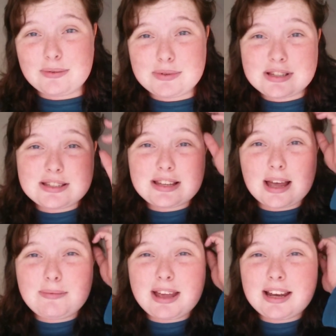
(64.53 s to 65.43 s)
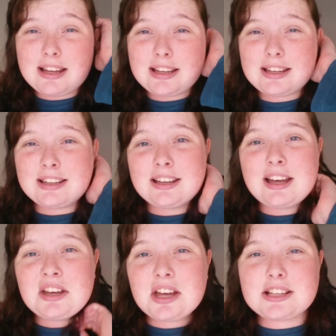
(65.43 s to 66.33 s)
As
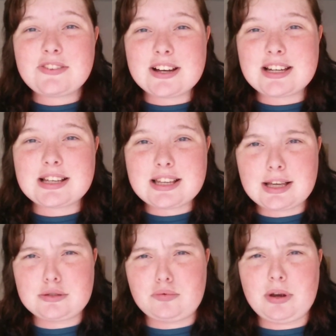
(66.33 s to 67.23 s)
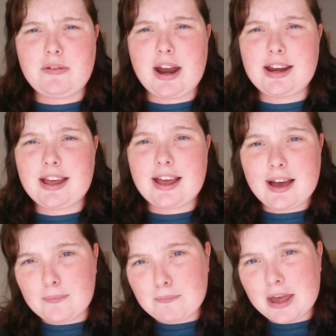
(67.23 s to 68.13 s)
fantastic as rewriting
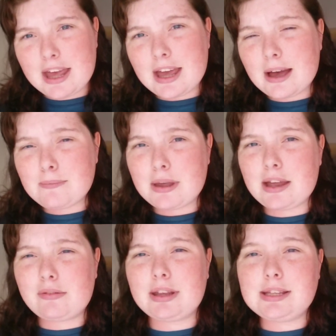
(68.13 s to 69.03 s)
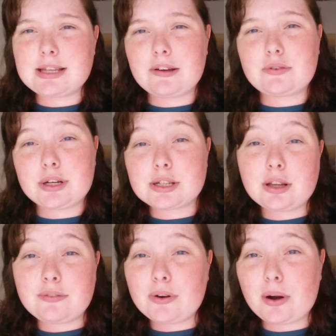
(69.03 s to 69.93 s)
can be, and being really
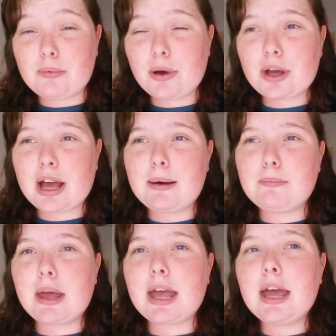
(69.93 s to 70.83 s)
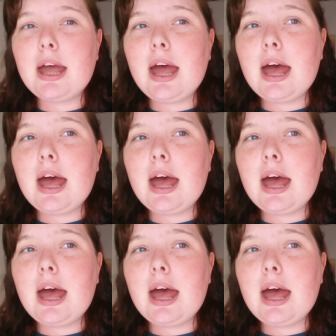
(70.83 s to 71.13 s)
self-critical of your own work can be.